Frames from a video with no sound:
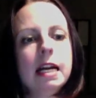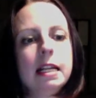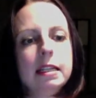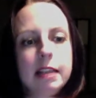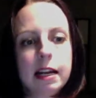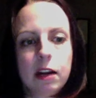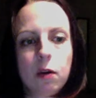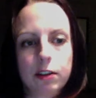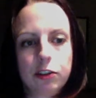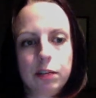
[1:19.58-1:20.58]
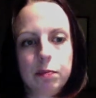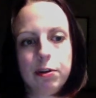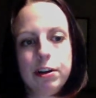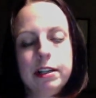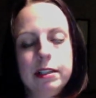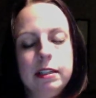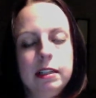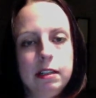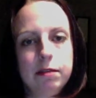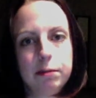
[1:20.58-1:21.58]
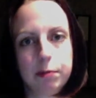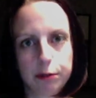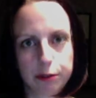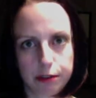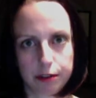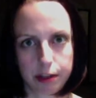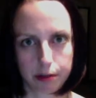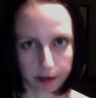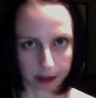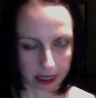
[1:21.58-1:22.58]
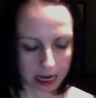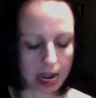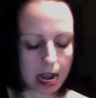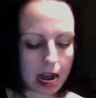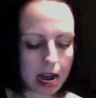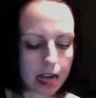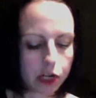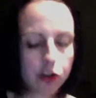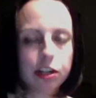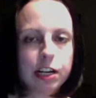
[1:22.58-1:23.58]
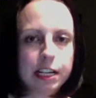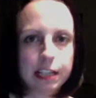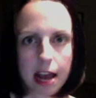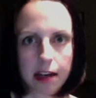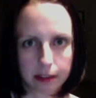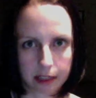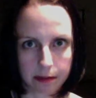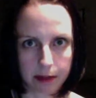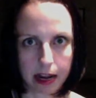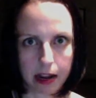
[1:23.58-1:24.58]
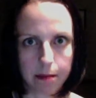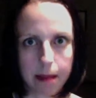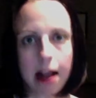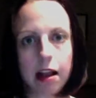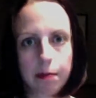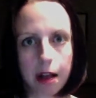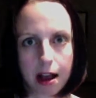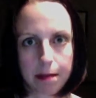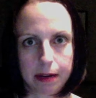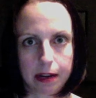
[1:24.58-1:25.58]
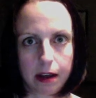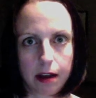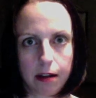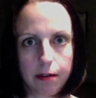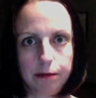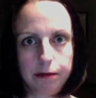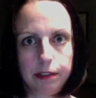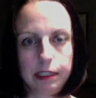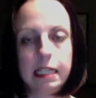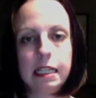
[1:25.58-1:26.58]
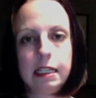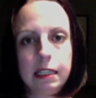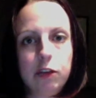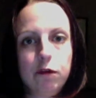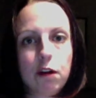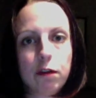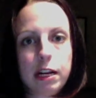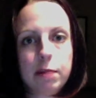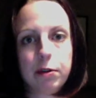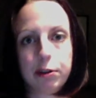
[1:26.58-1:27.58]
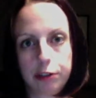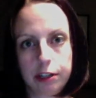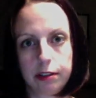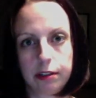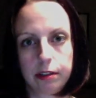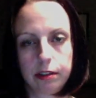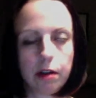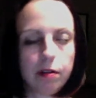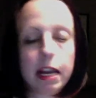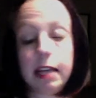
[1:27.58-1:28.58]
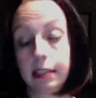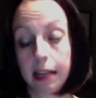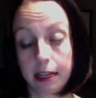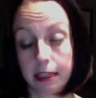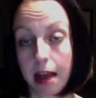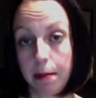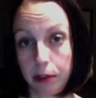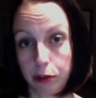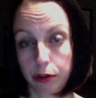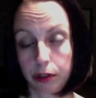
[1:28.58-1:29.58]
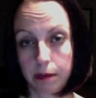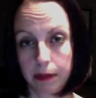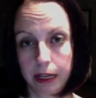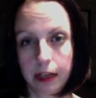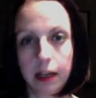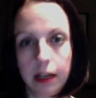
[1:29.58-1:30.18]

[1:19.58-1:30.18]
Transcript: The second question burning a CD for personal use. Uh, you're entitled to make a backup copy of CDs that you've already purchased. So, in case they get damaged or something,